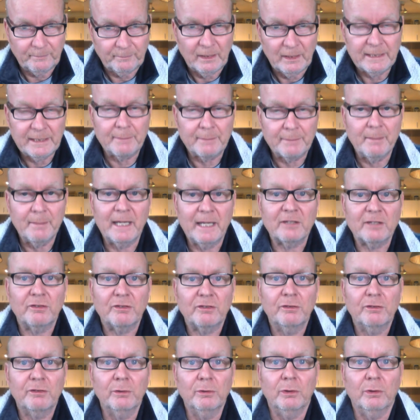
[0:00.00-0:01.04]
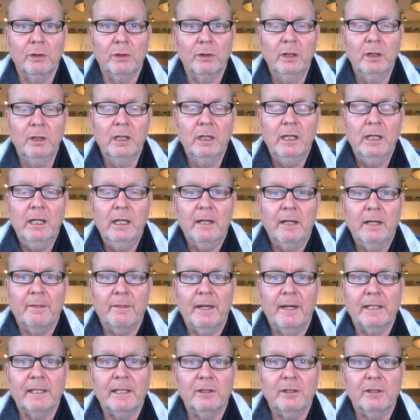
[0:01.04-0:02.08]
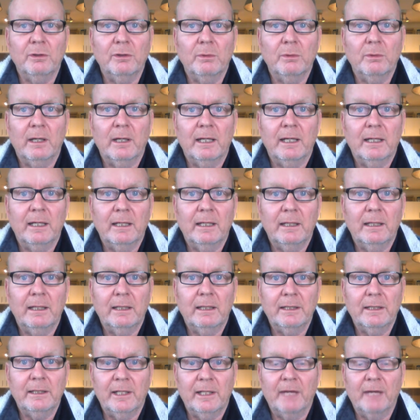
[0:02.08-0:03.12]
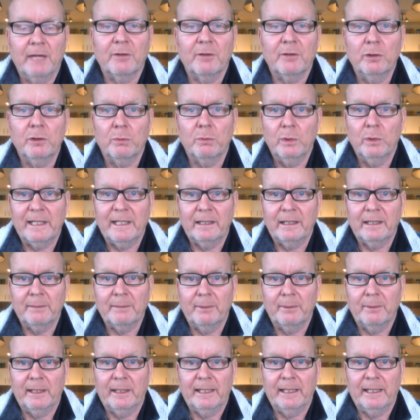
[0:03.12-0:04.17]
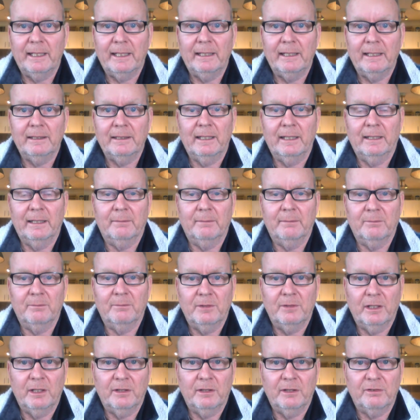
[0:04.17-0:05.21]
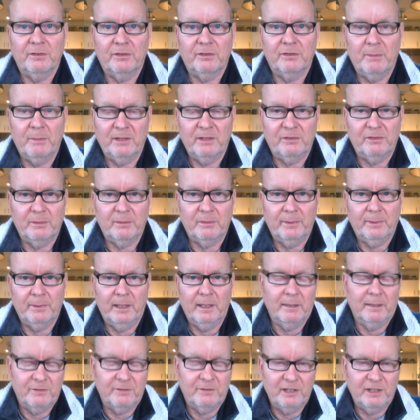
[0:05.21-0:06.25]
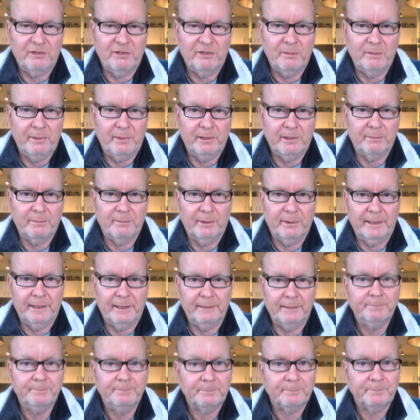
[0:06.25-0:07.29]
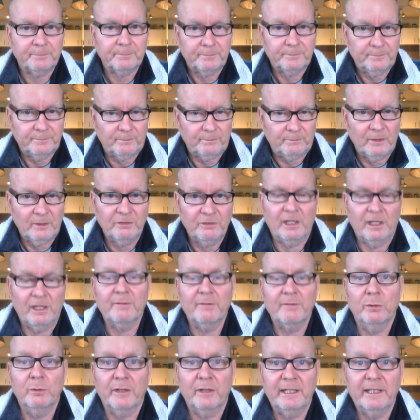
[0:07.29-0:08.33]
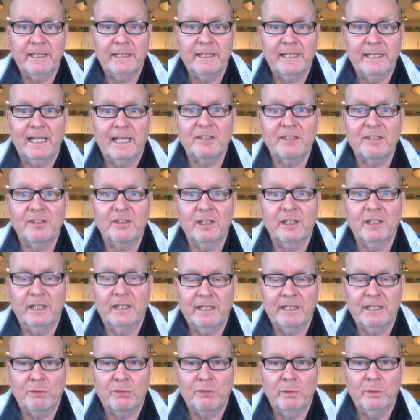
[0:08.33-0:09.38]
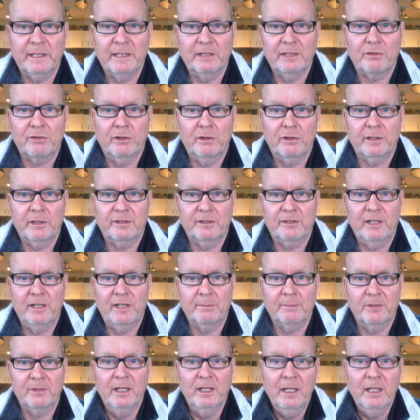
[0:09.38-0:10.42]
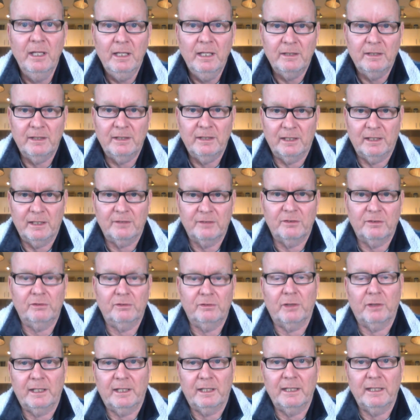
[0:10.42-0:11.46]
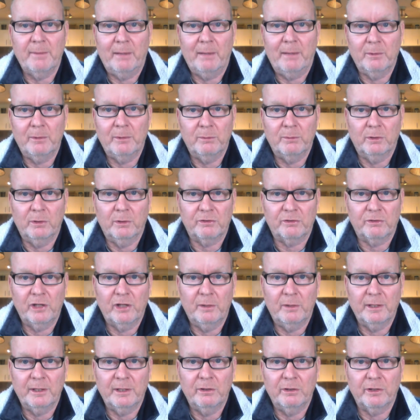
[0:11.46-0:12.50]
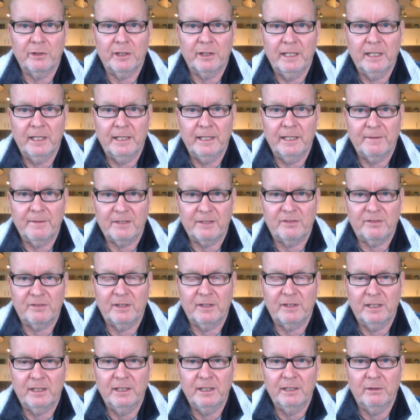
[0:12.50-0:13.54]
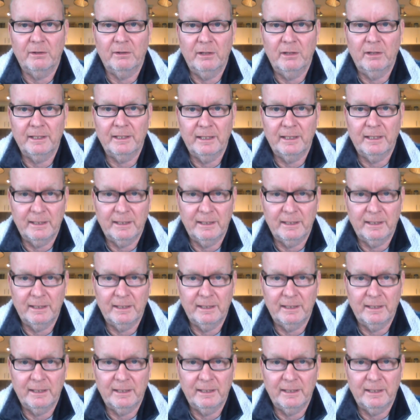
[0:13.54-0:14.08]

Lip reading: you make sure that you have a good weekly plan, semester teaching period plan. So you have all the key dates in, and each week you try and attempt to sort of keep up with what's going on, okay? And that's the key, all right?